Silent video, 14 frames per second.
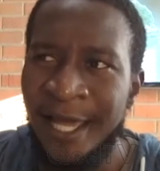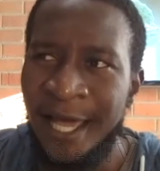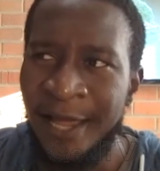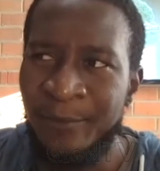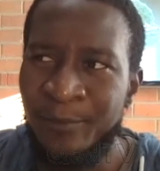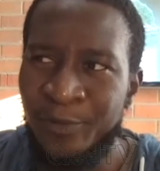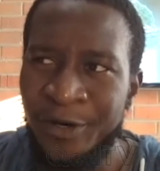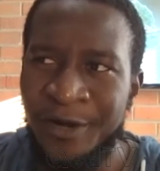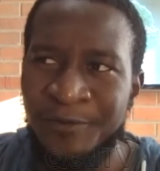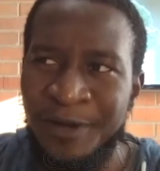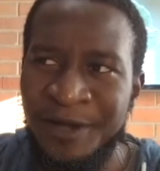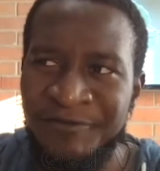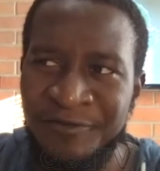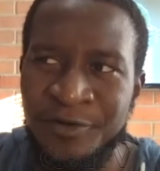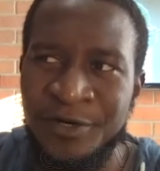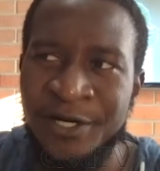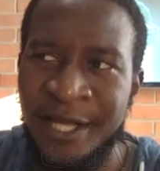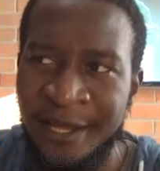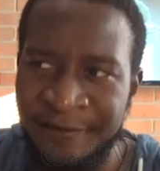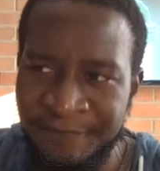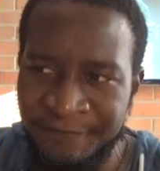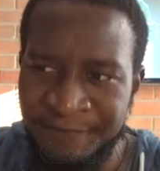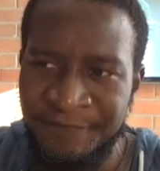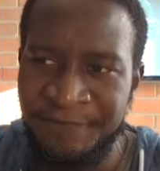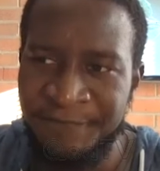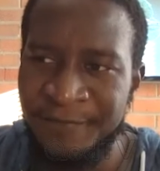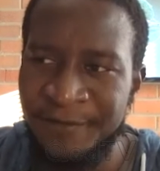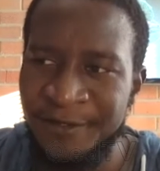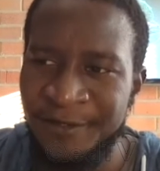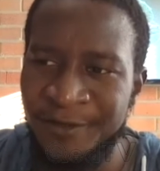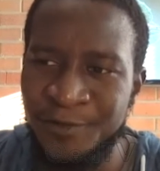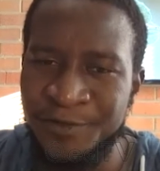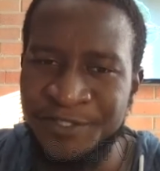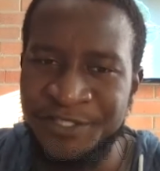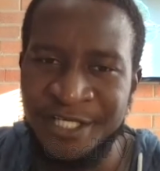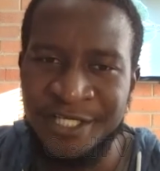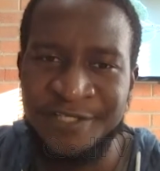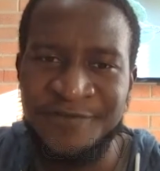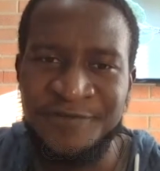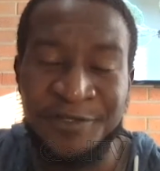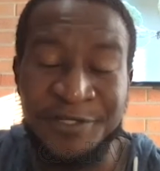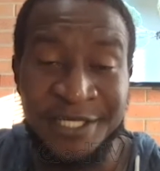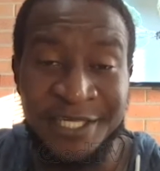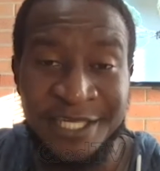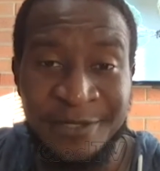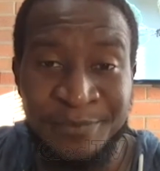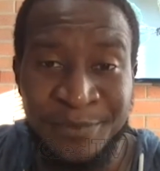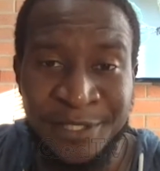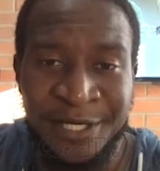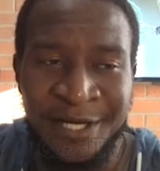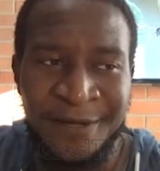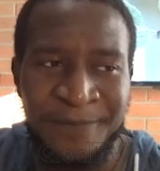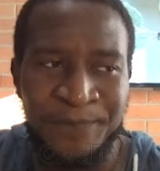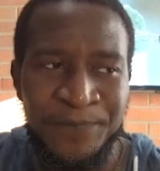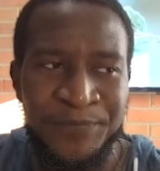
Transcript: I brought out my phone and I, you know, searched for the Qibla.